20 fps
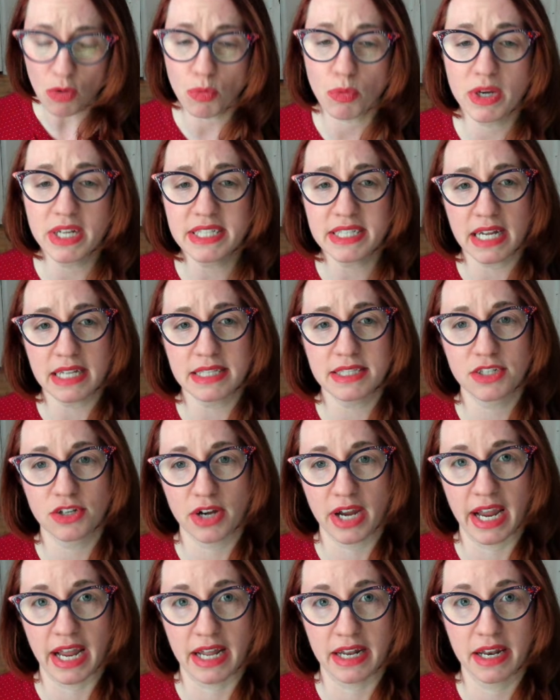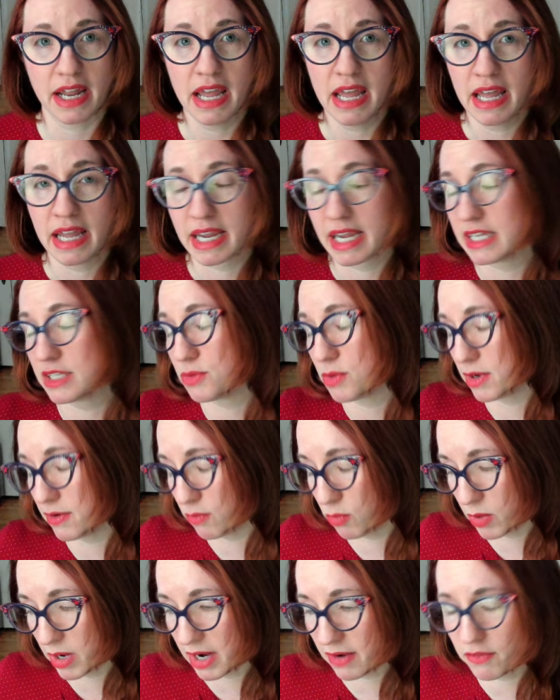Resets your hand, gets rid
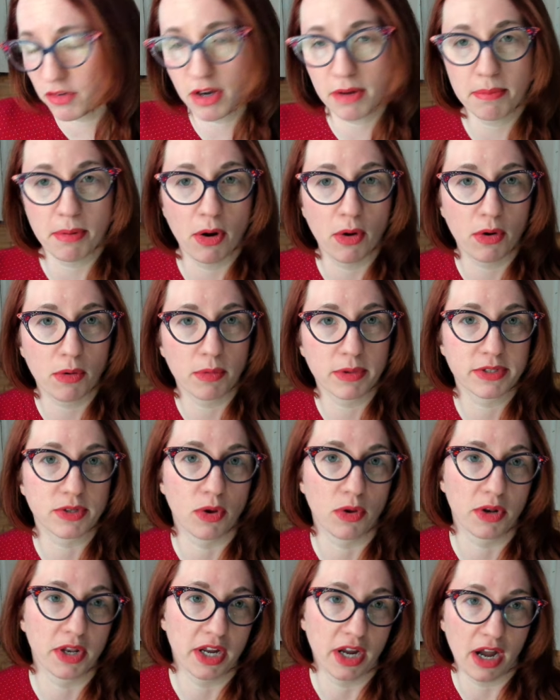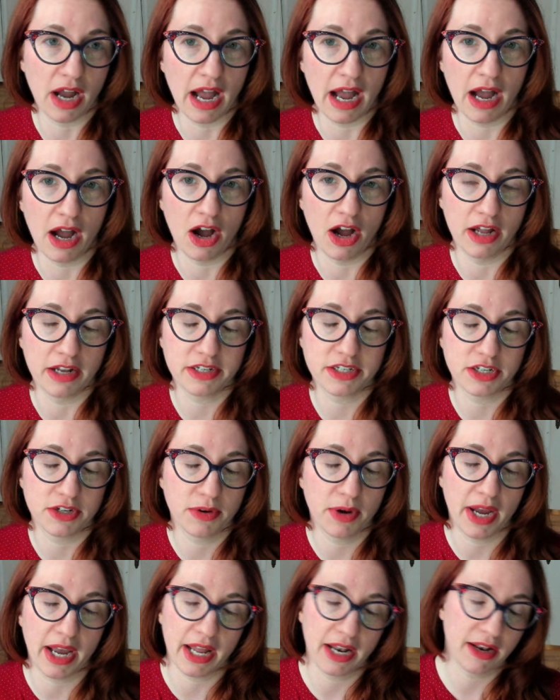of whatever your opponent was holding onto.
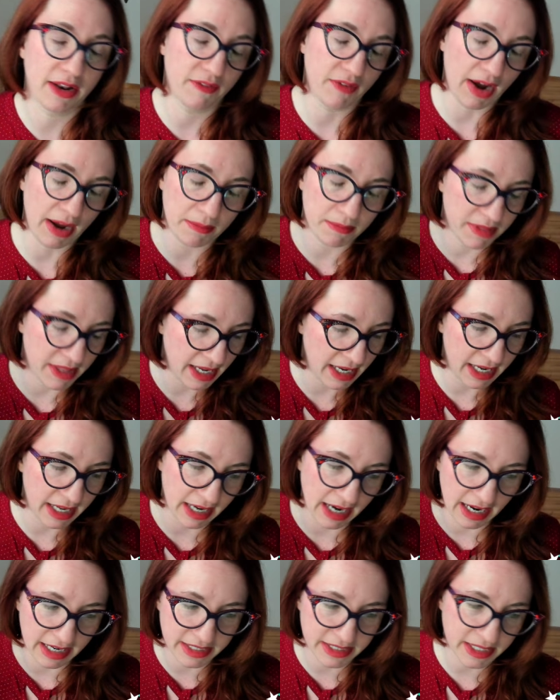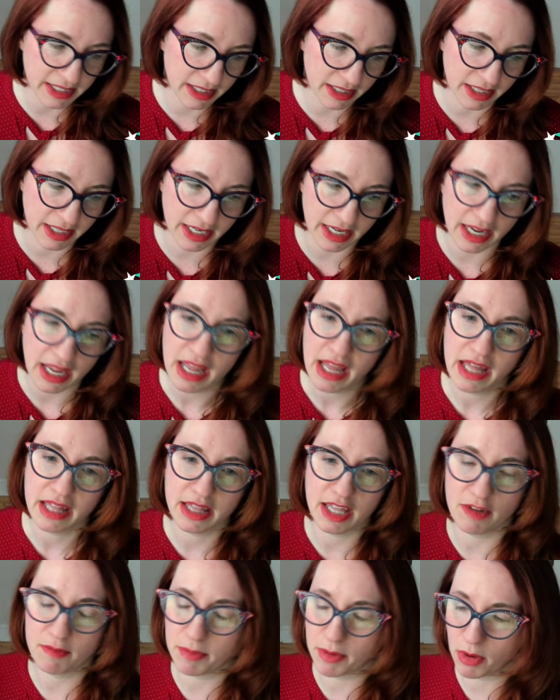And if I'm thinking ideally
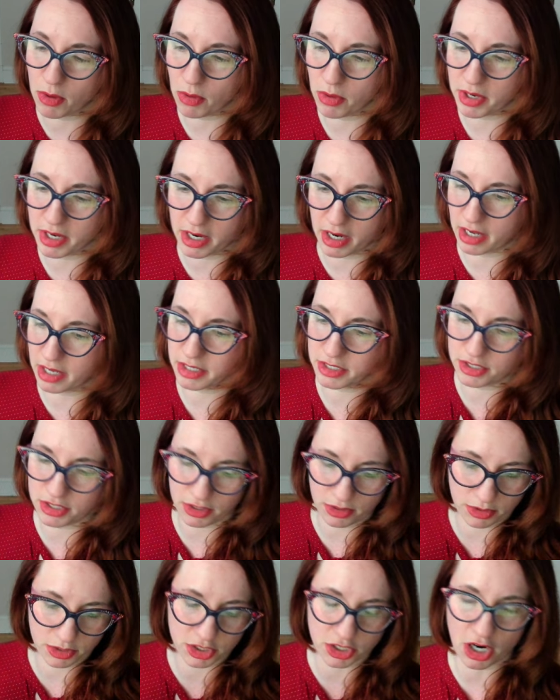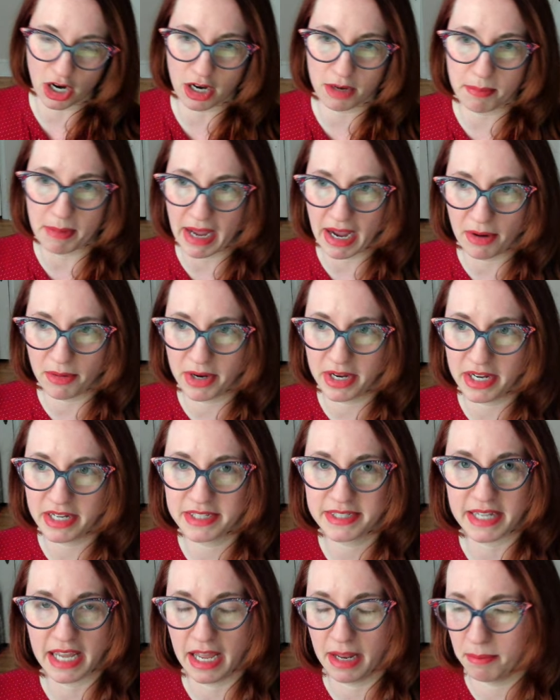they've been holding on to Shark
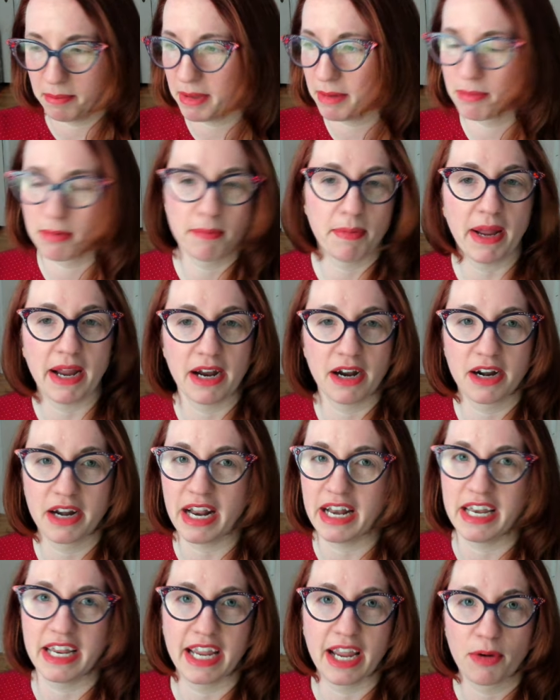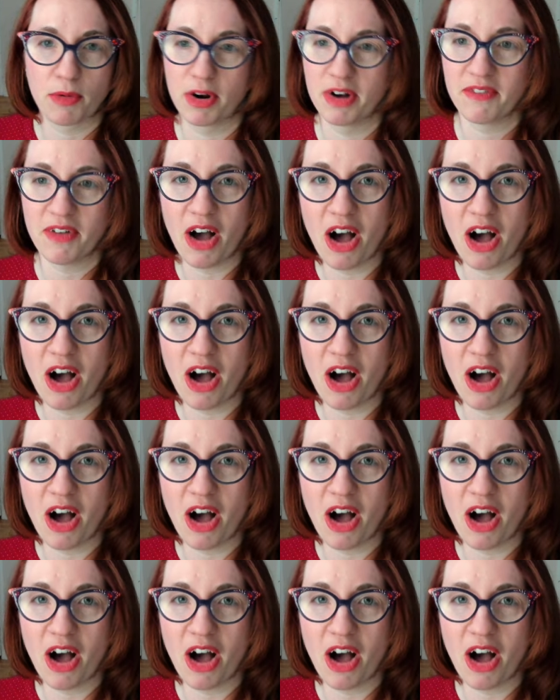Maui's and Be Prepared, and you get rid of